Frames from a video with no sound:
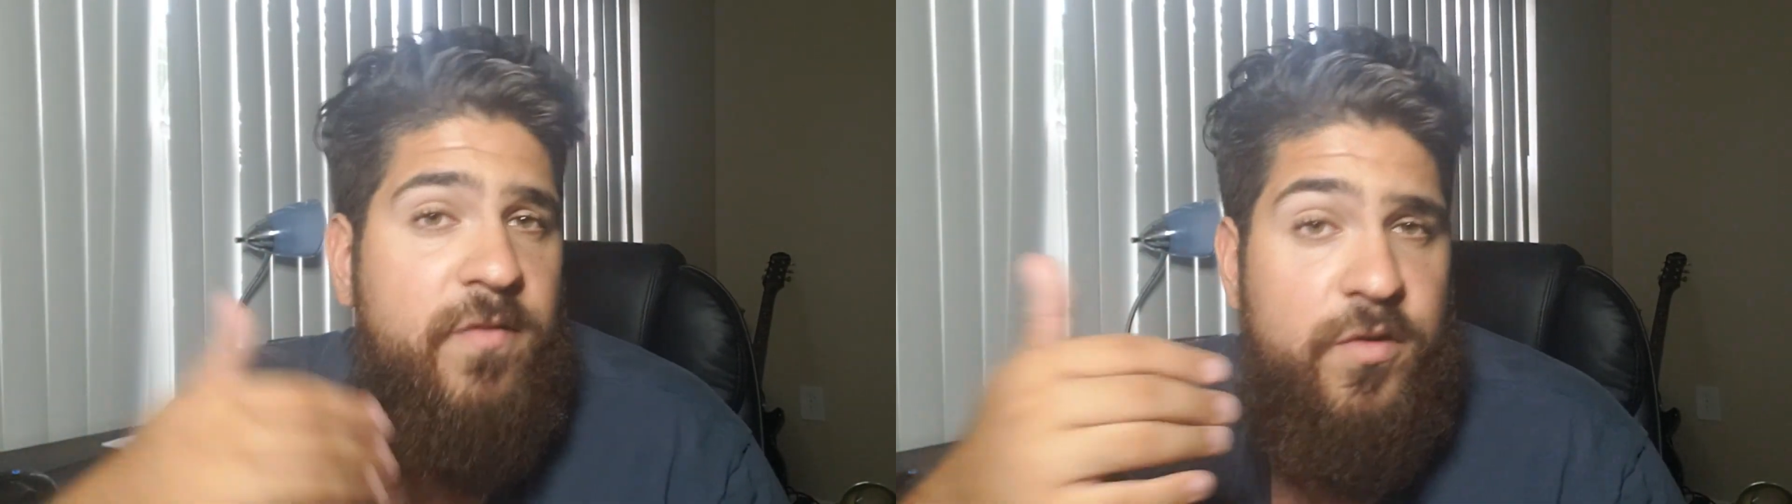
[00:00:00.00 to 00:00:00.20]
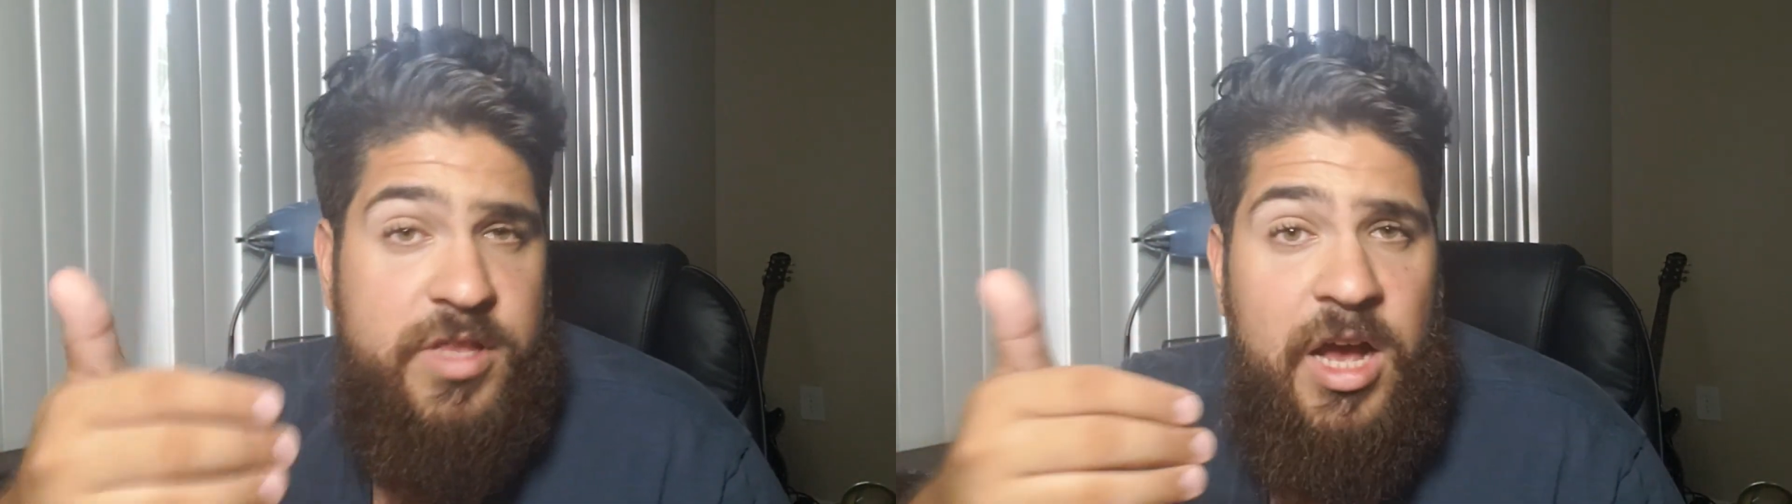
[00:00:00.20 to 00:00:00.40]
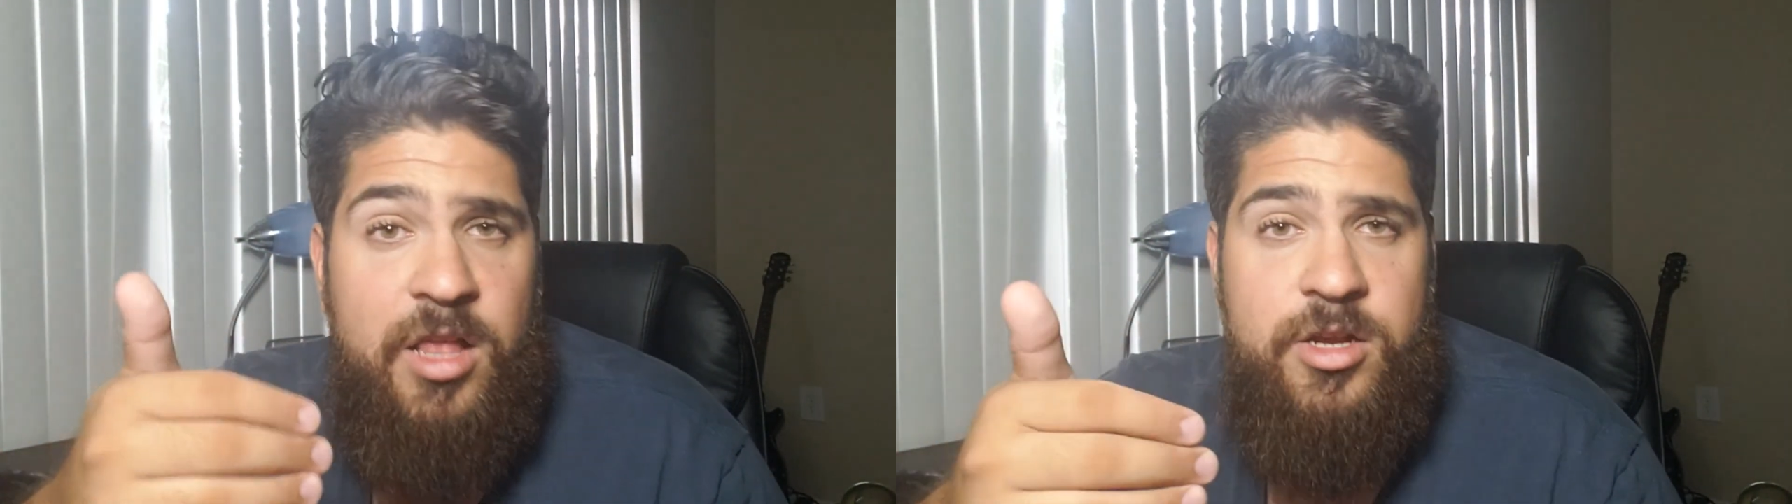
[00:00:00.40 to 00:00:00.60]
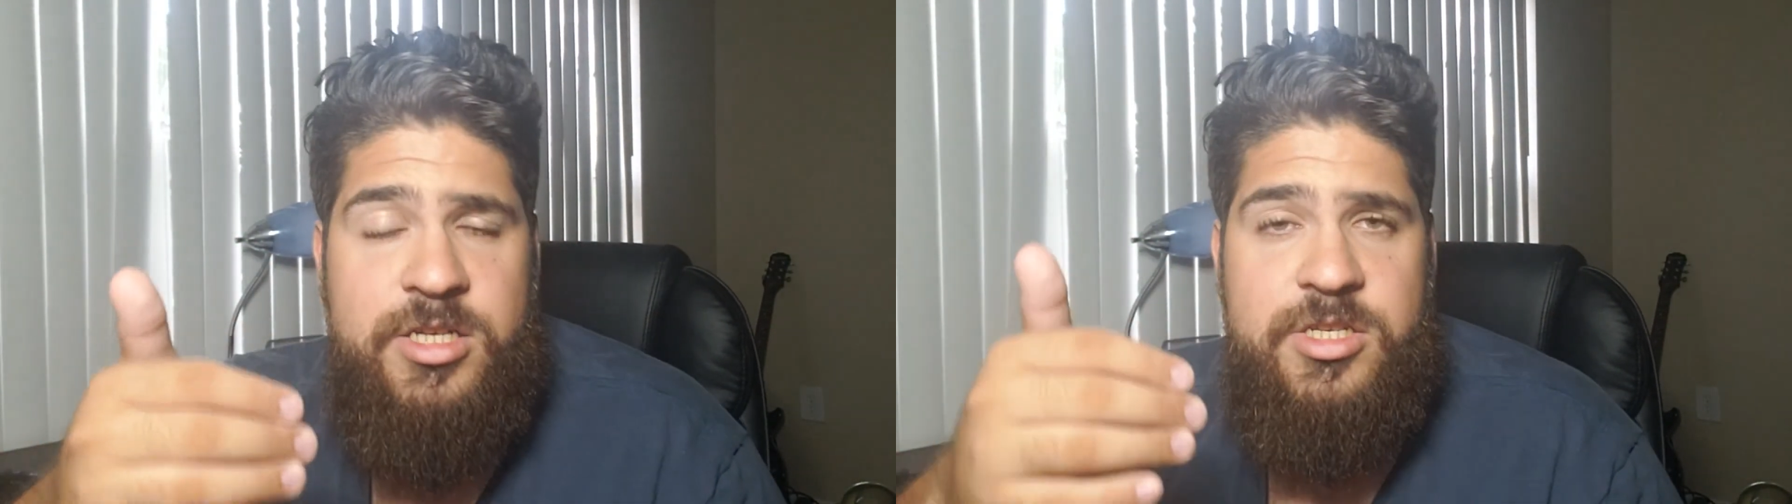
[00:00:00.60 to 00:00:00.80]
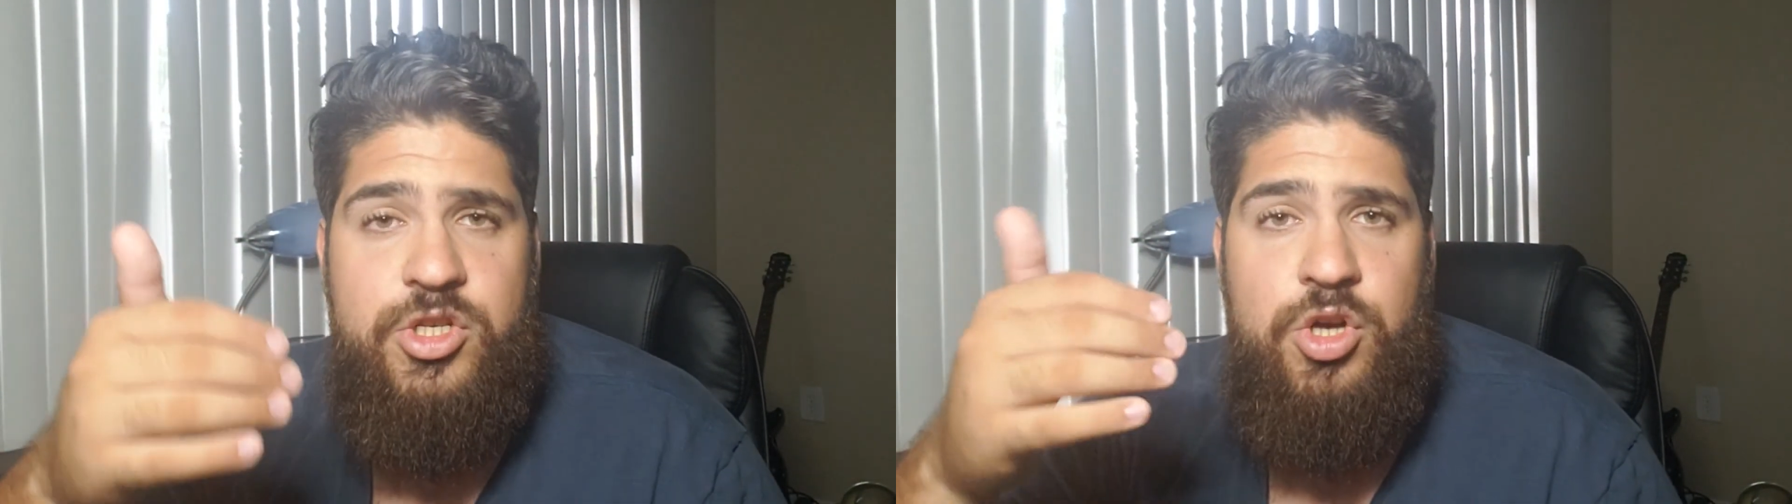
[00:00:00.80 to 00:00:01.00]
for
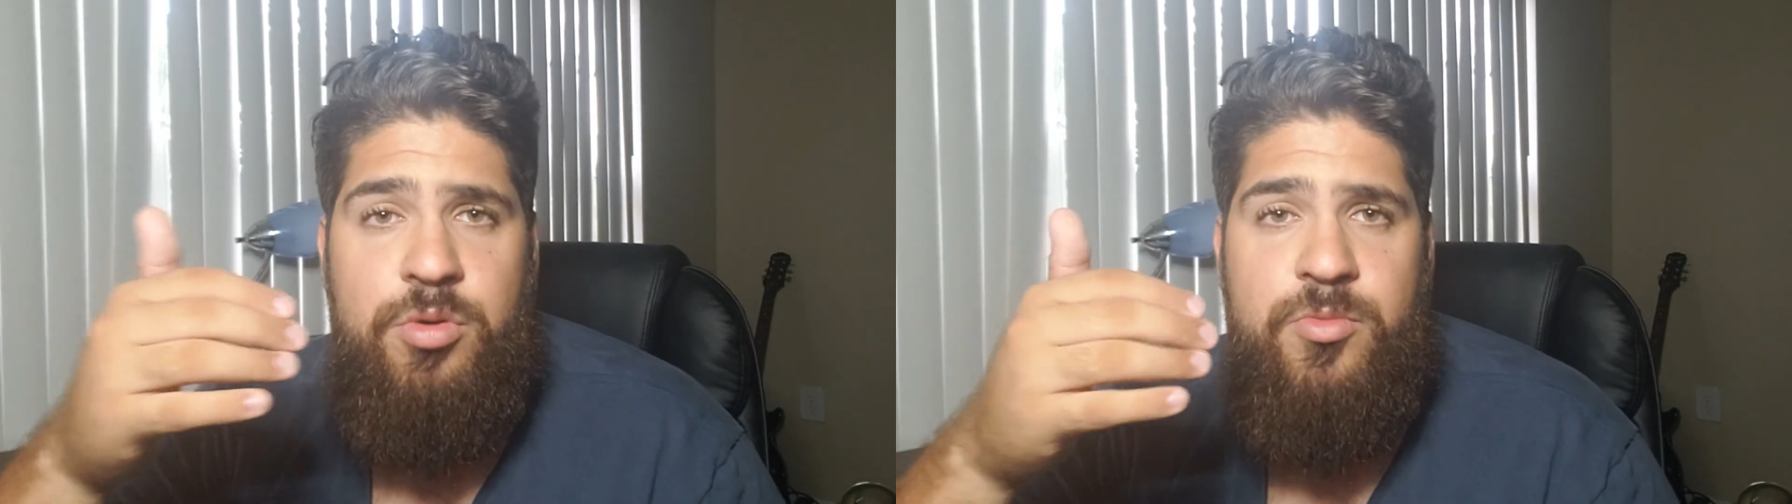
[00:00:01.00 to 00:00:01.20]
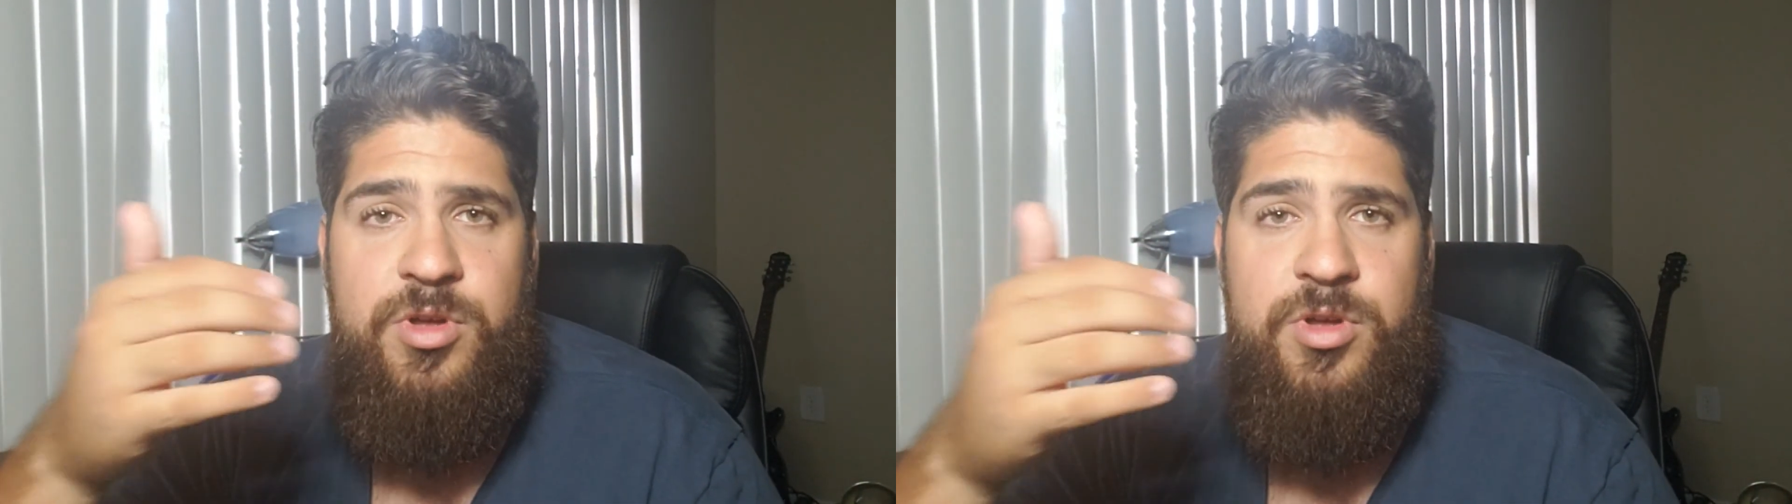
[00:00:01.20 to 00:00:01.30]
dollars and show them